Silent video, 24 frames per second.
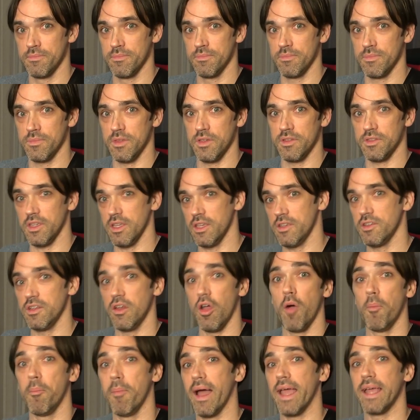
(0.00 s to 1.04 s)
This
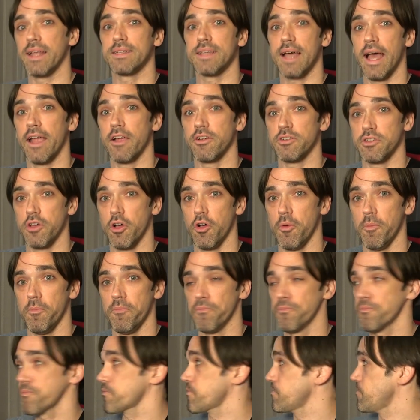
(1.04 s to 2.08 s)
isn't my entire tone.
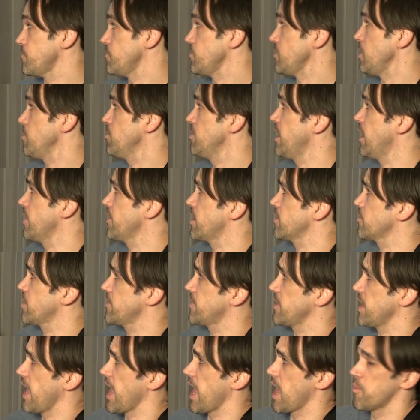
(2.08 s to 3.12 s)
But now that I've got
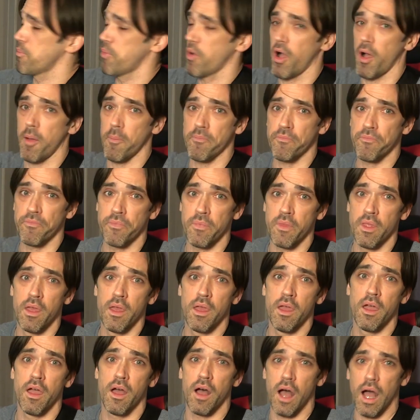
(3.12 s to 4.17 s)
the amp on,
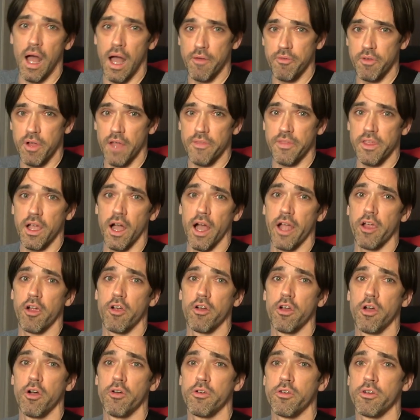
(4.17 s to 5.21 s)
I've got the IR
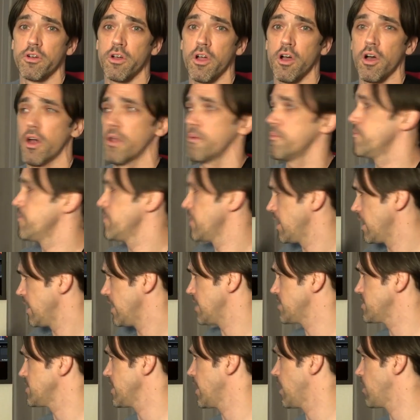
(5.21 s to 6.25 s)
loader on,
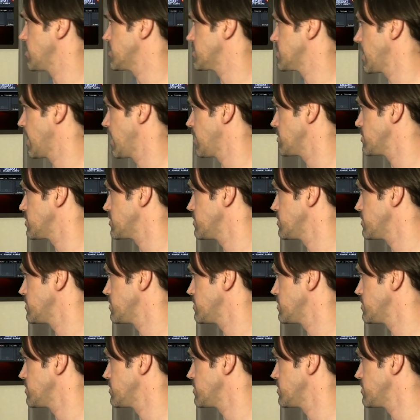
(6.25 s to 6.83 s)
let's see how it sounds.